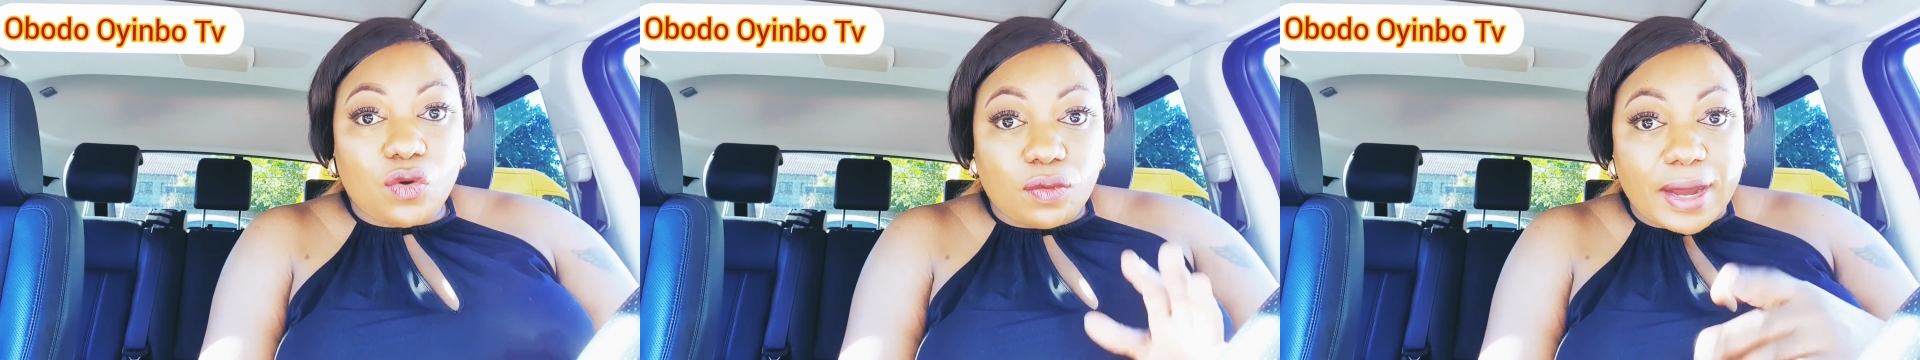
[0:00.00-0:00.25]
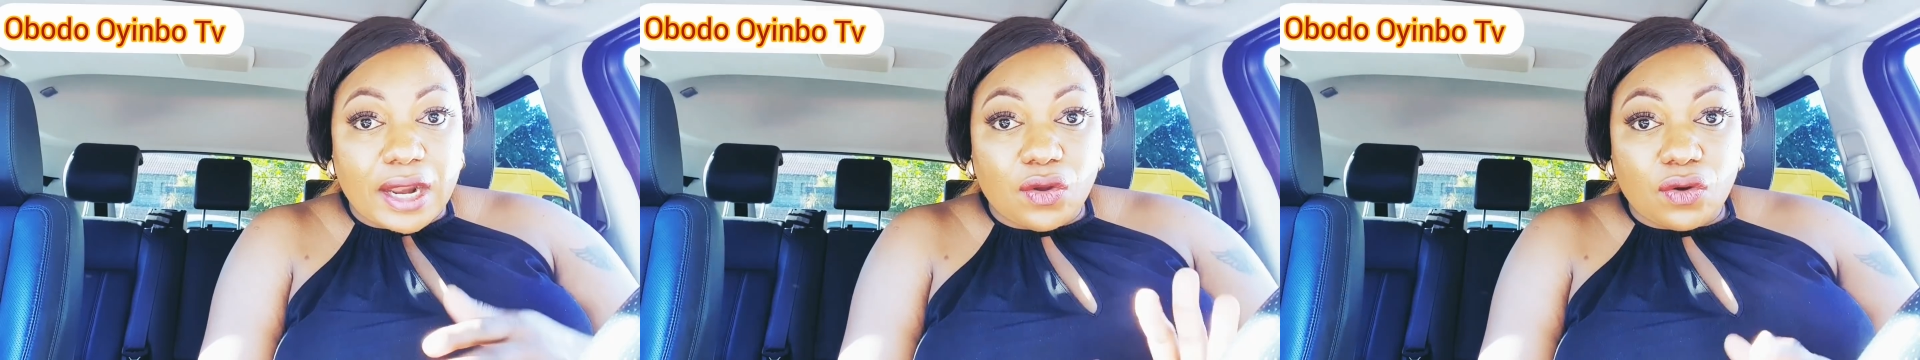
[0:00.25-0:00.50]

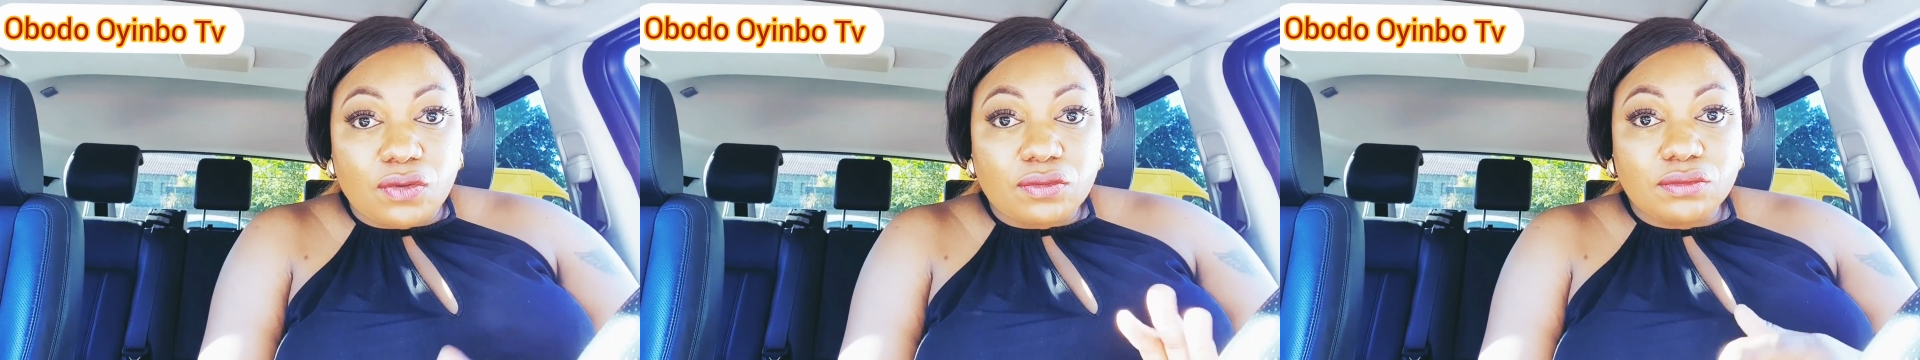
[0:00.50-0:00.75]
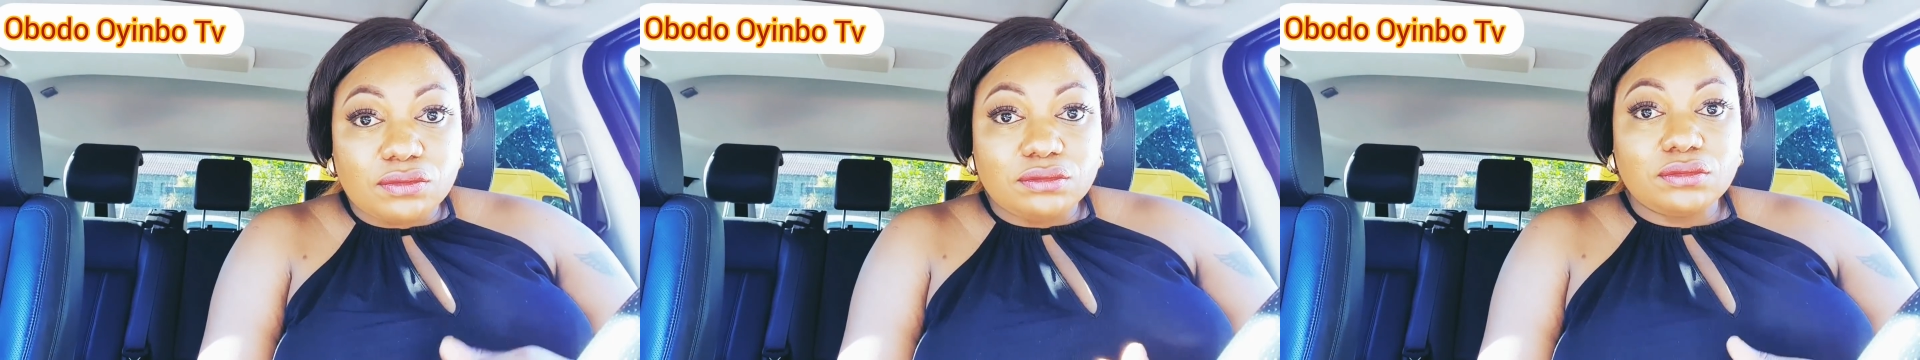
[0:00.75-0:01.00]
komalo,
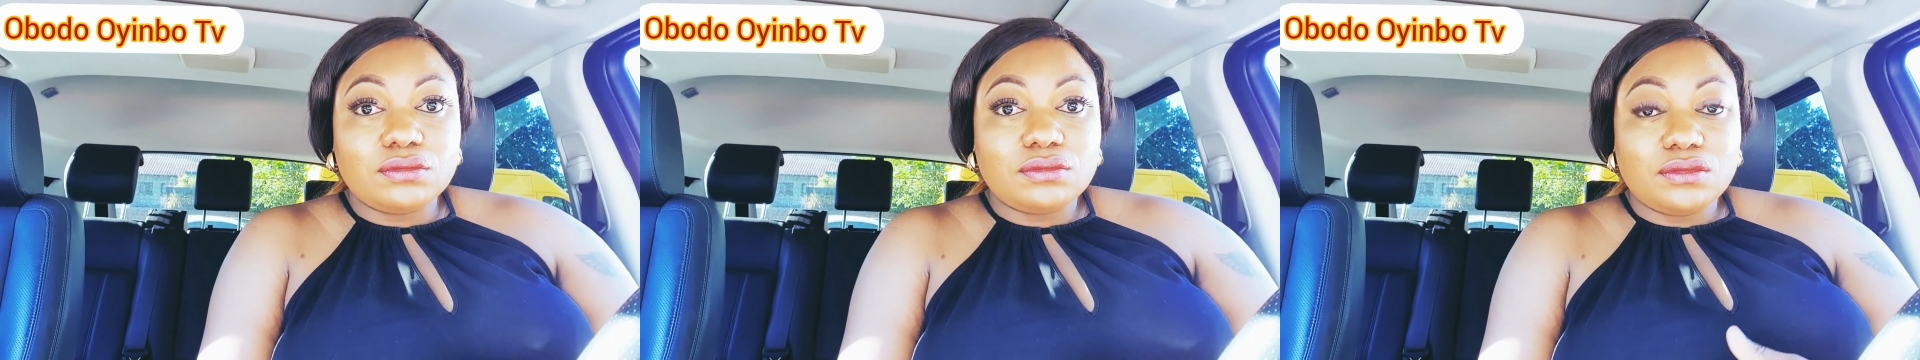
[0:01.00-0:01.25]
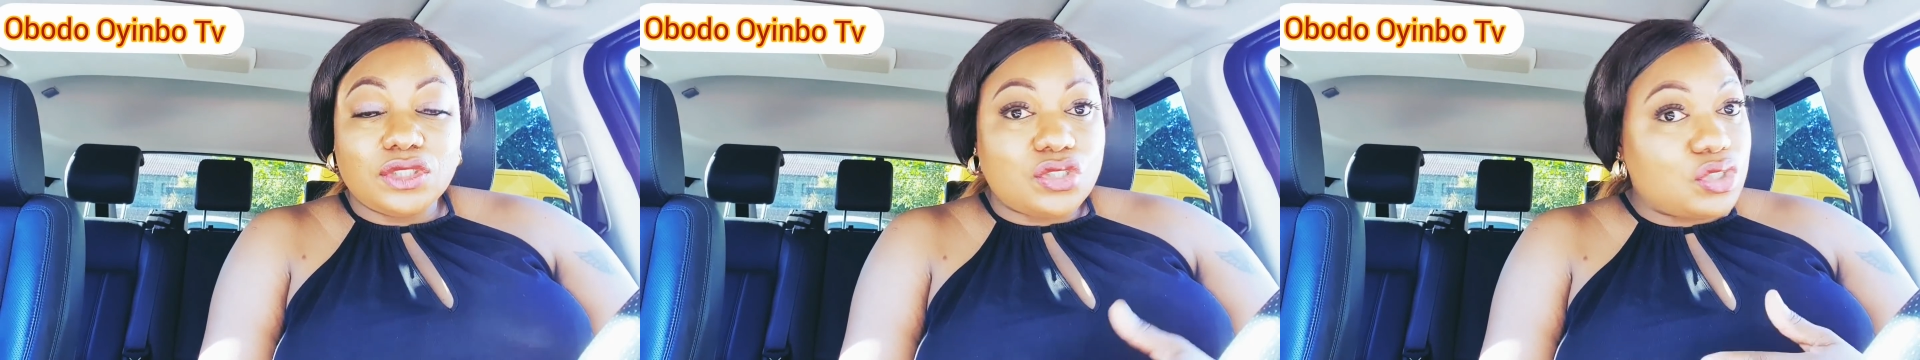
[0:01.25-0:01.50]

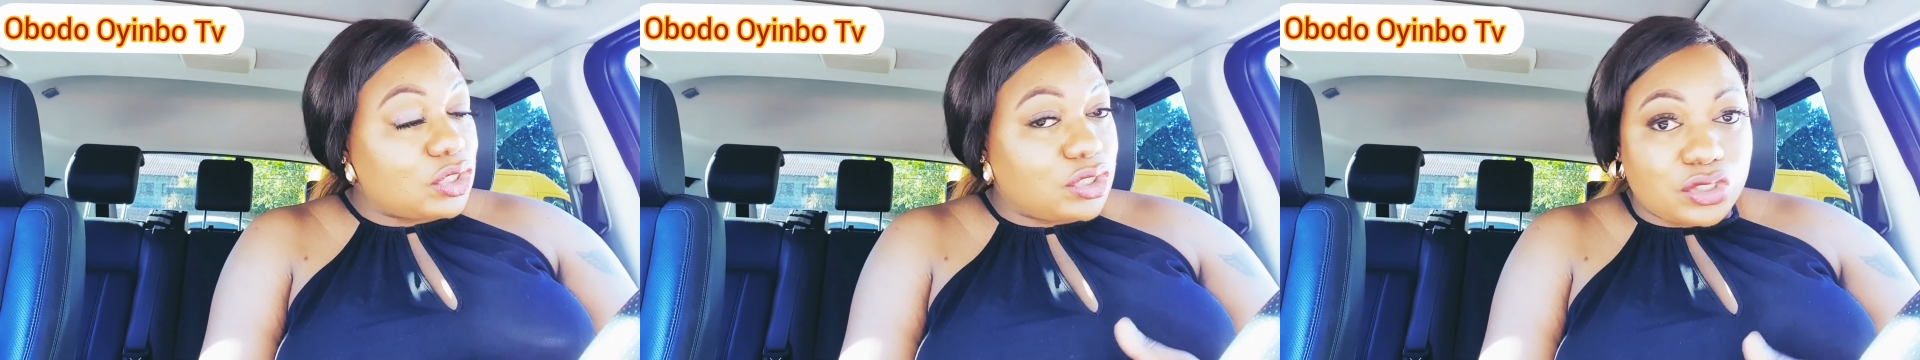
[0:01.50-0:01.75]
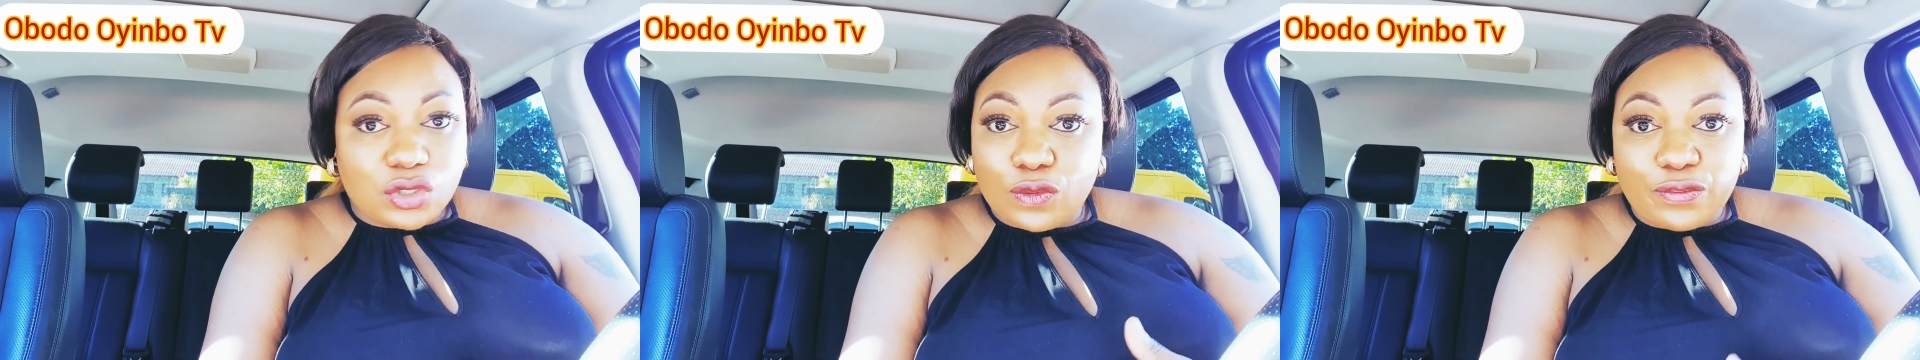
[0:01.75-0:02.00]
this church
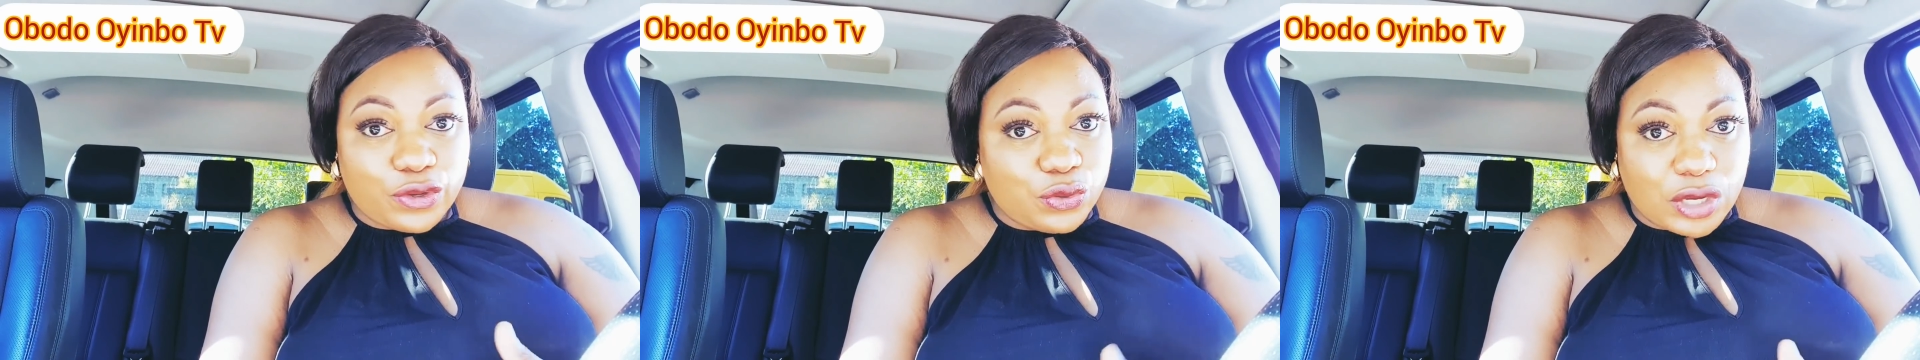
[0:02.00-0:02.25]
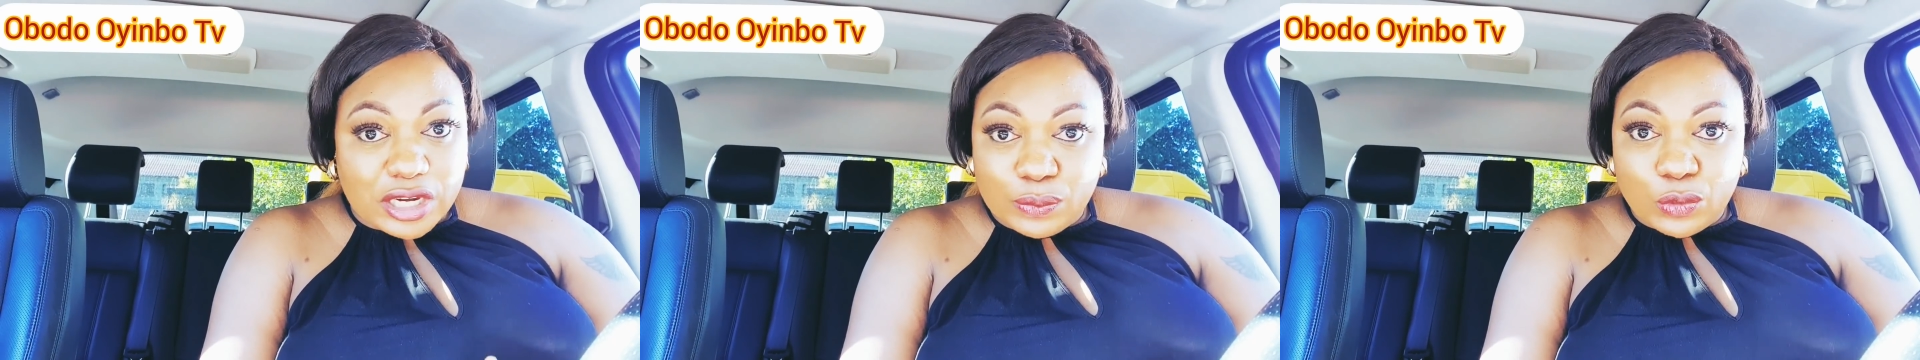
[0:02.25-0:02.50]
is not for
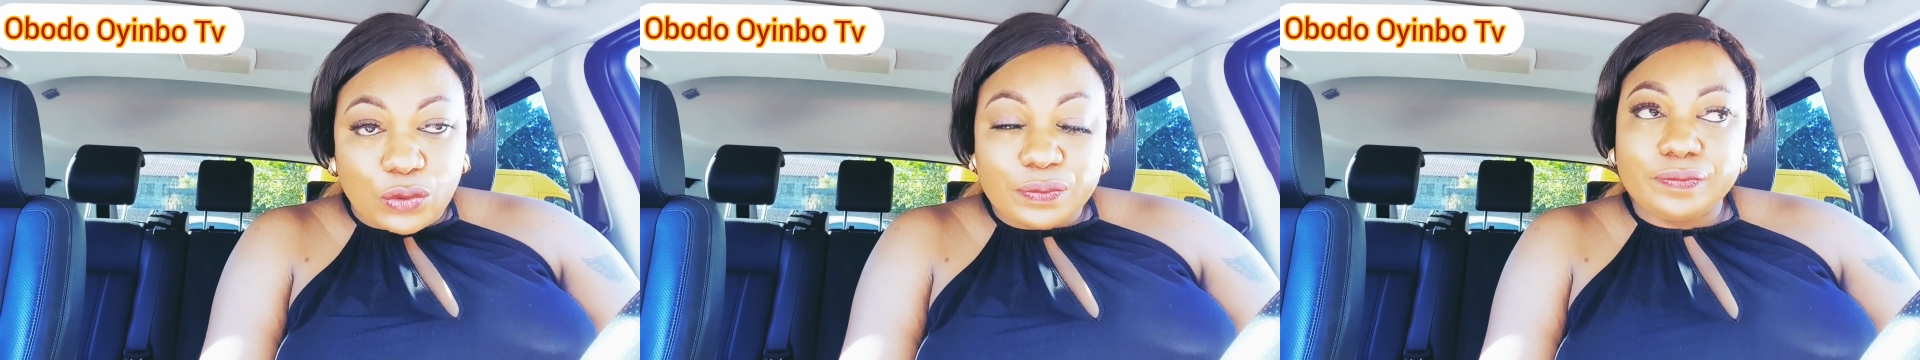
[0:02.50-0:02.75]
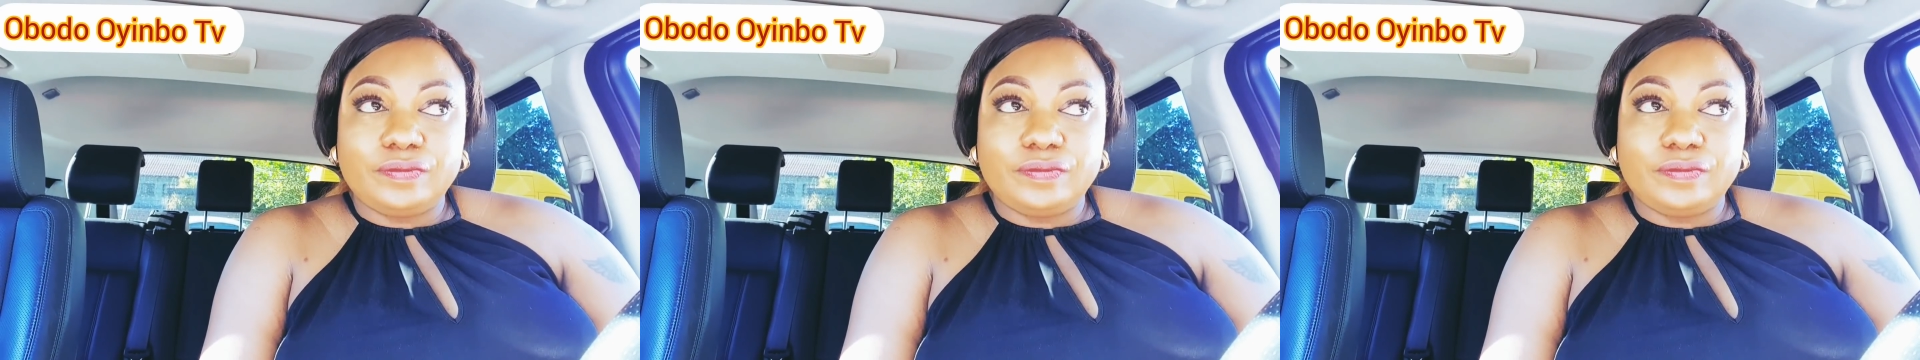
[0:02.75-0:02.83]
you anymore.